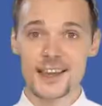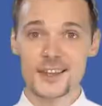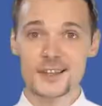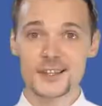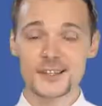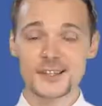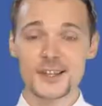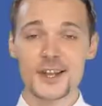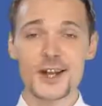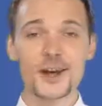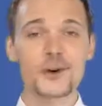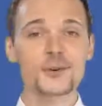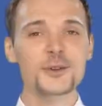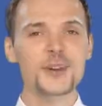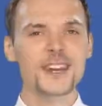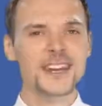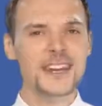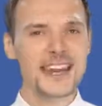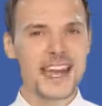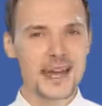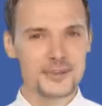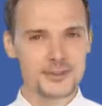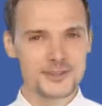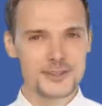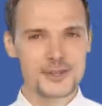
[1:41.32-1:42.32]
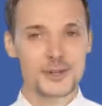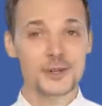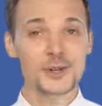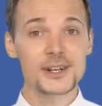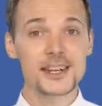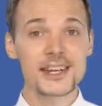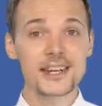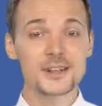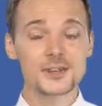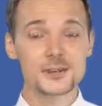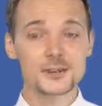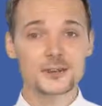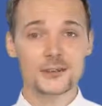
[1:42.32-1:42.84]
so you can
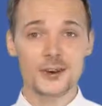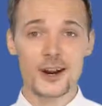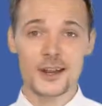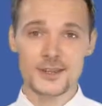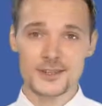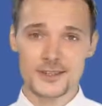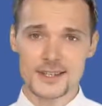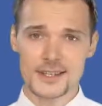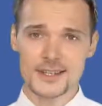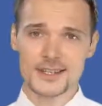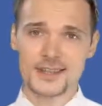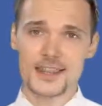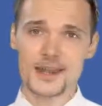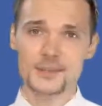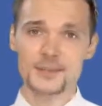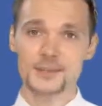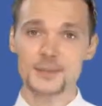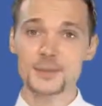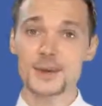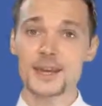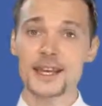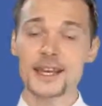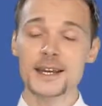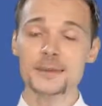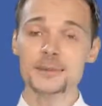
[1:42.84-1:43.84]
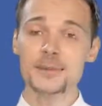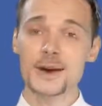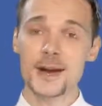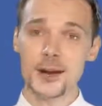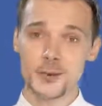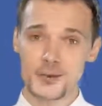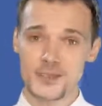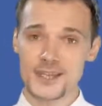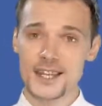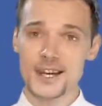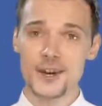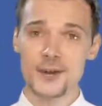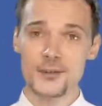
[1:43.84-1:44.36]
absolutely trust the tips being
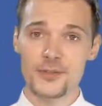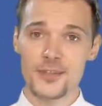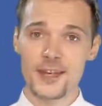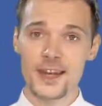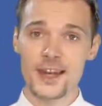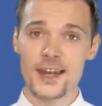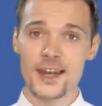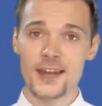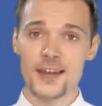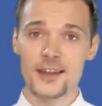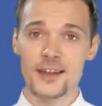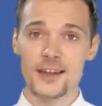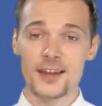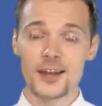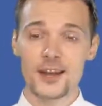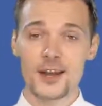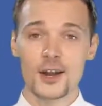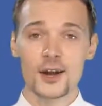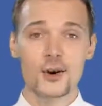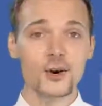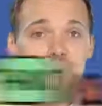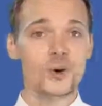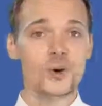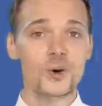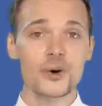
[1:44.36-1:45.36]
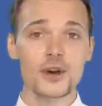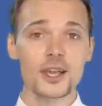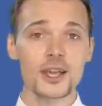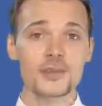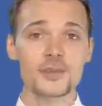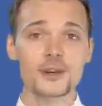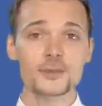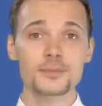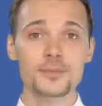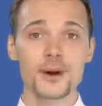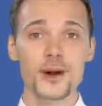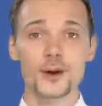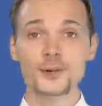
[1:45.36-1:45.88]
posted on there, or
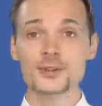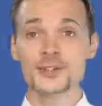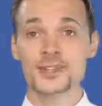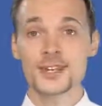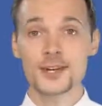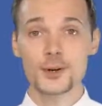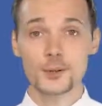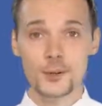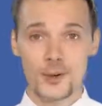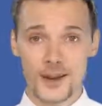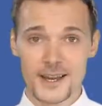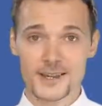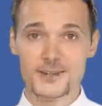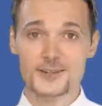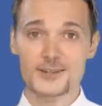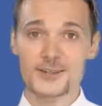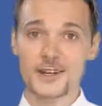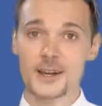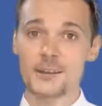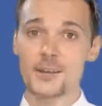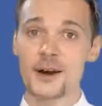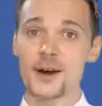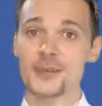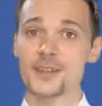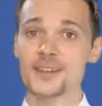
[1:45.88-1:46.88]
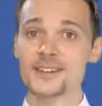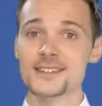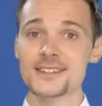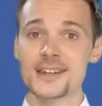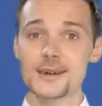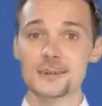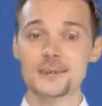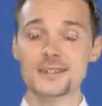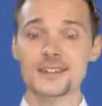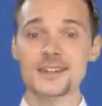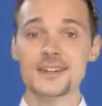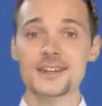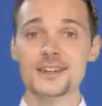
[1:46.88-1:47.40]
even post a question about the
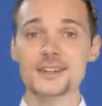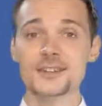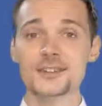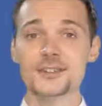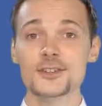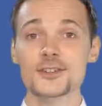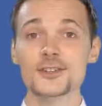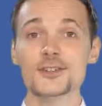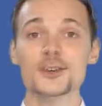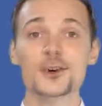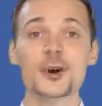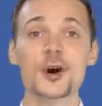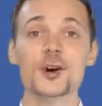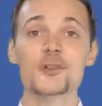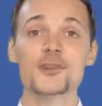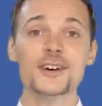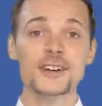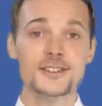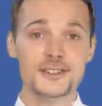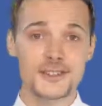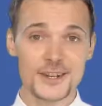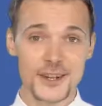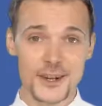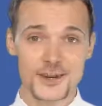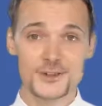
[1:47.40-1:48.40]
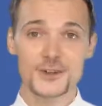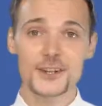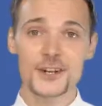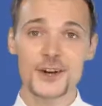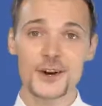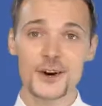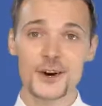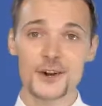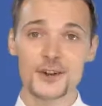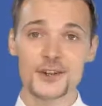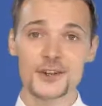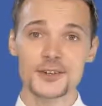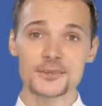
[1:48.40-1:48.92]
tipsters you are researching
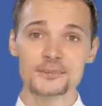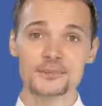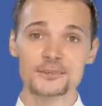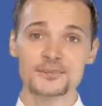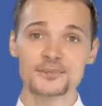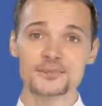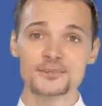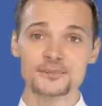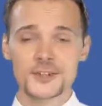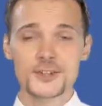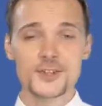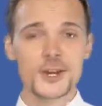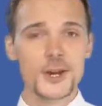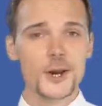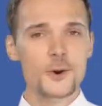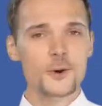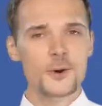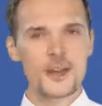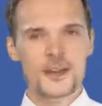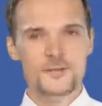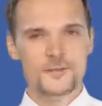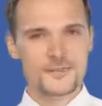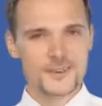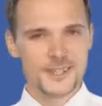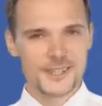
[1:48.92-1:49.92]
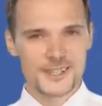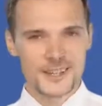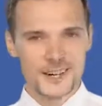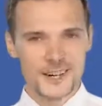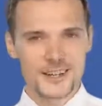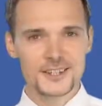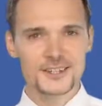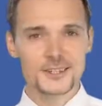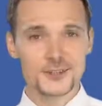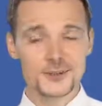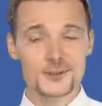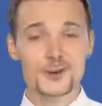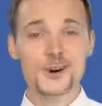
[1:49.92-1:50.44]
on. So if you
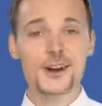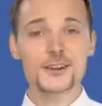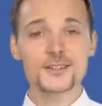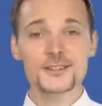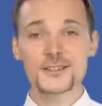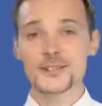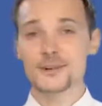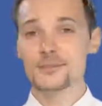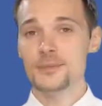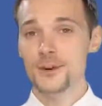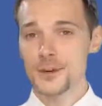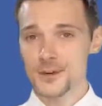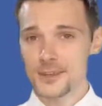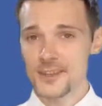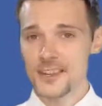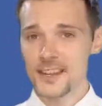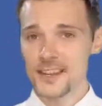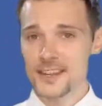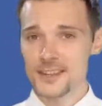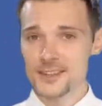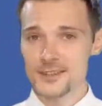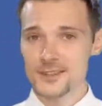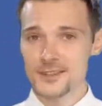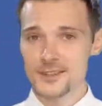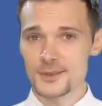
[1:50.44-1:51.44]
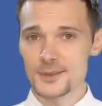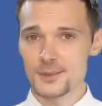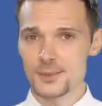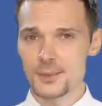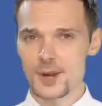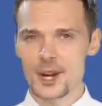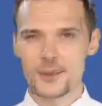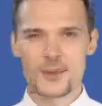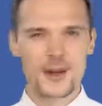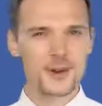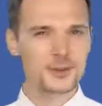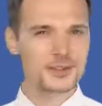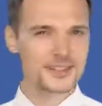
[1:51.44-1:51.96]
can't trust the bookies,
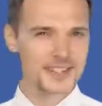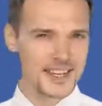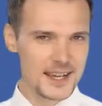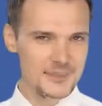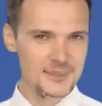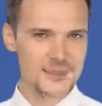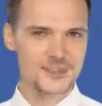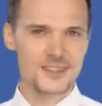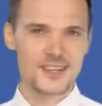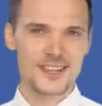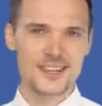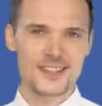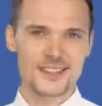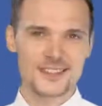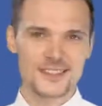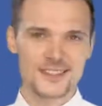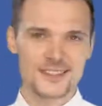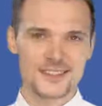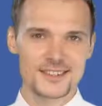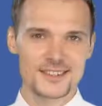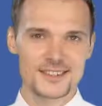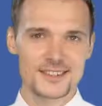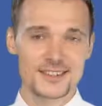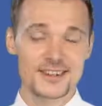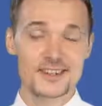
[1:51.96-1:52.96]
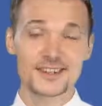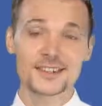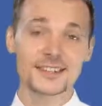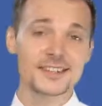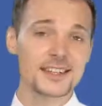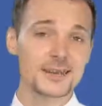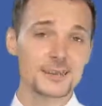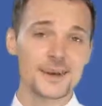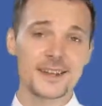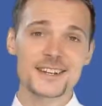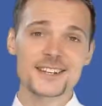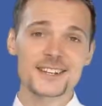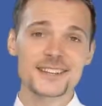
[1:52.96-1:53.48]
what about tipsters?
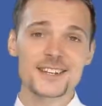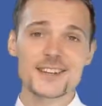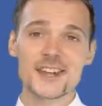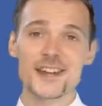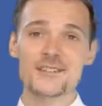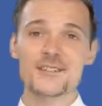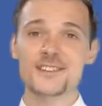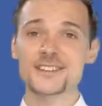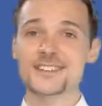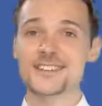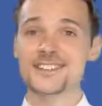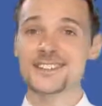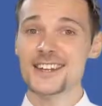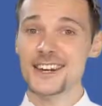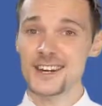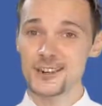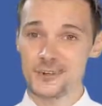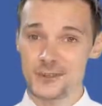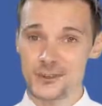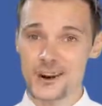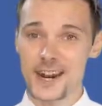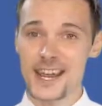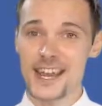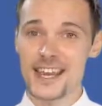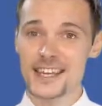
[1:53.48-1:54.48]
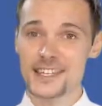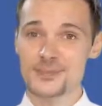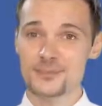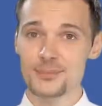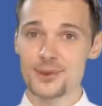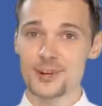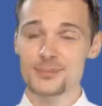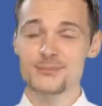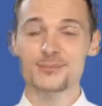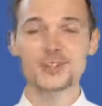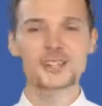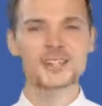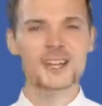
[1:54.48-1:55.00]
Tipping services are great,
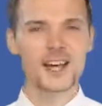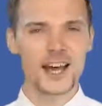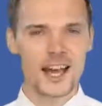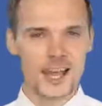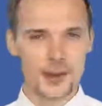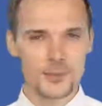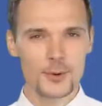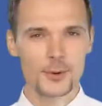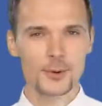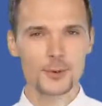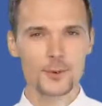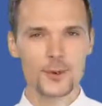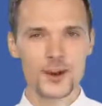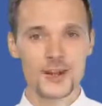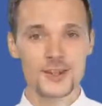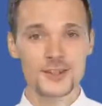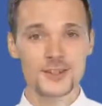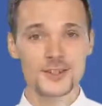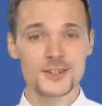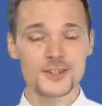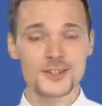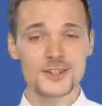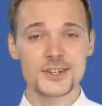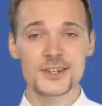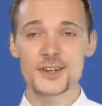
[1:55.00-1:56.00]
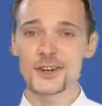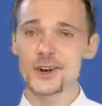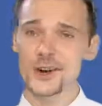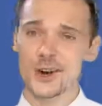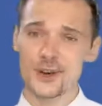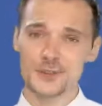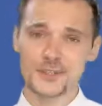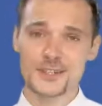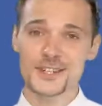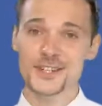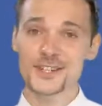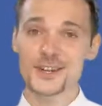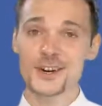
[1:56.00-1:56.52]
but reliable ones
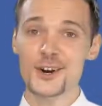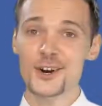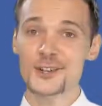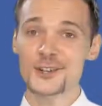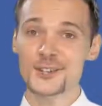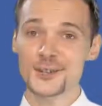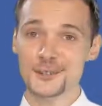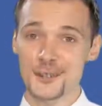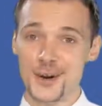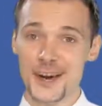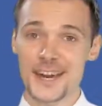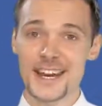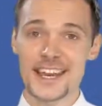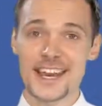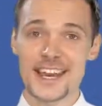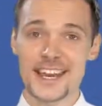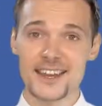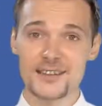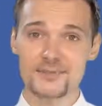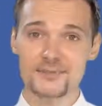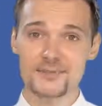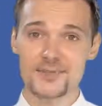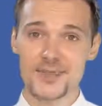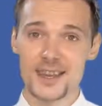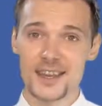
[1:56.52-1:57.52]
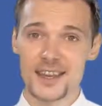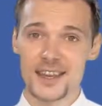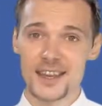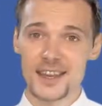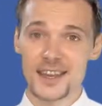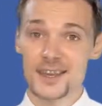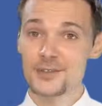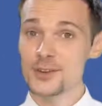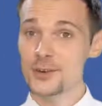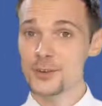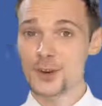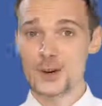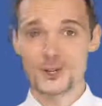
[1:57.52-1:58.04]
often cost money.
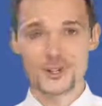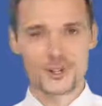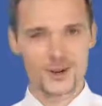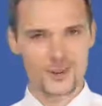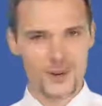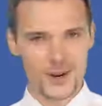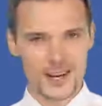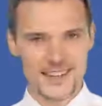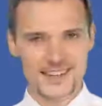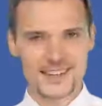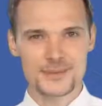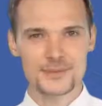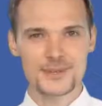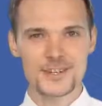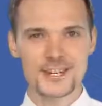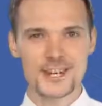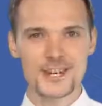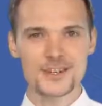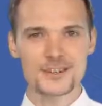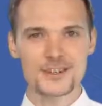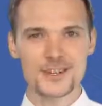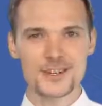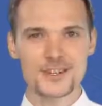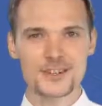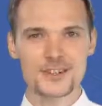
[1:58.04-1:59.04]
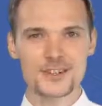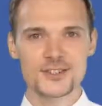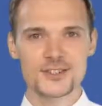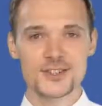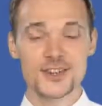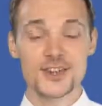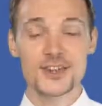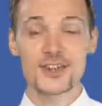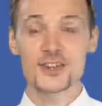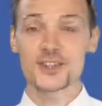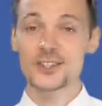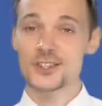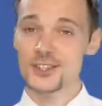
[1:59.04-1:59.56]
If you want quality predictions,
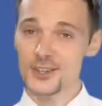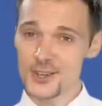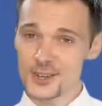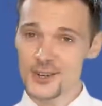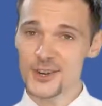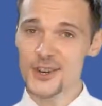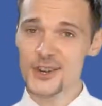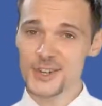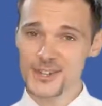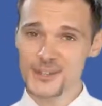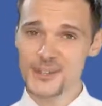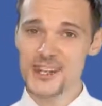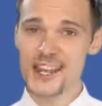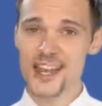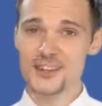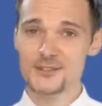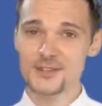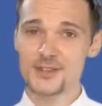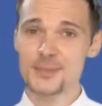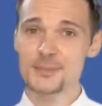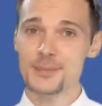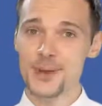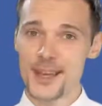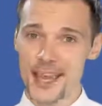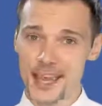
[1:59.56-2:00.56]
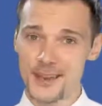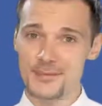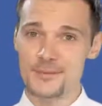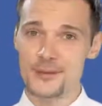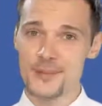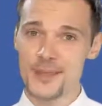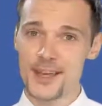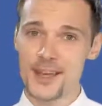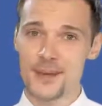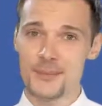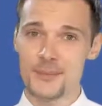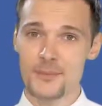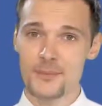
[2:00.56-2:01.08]
you're going to have to pay
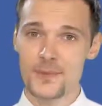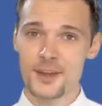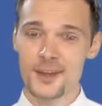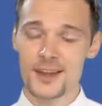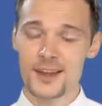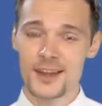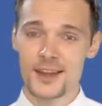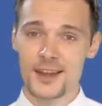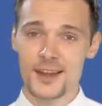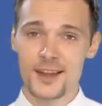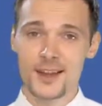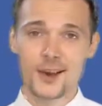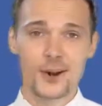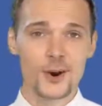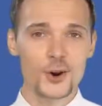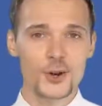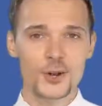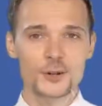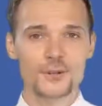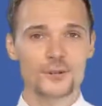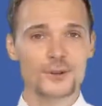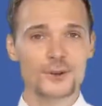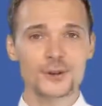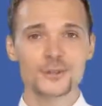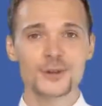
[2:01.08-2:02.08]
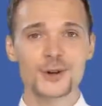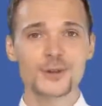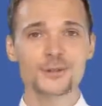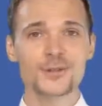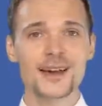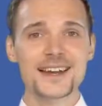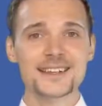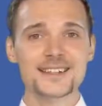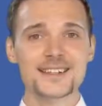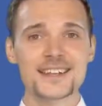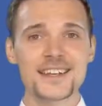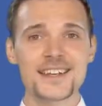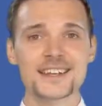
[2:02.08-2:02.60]
for them. On a football
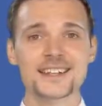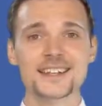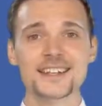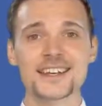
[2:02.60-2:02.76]
betting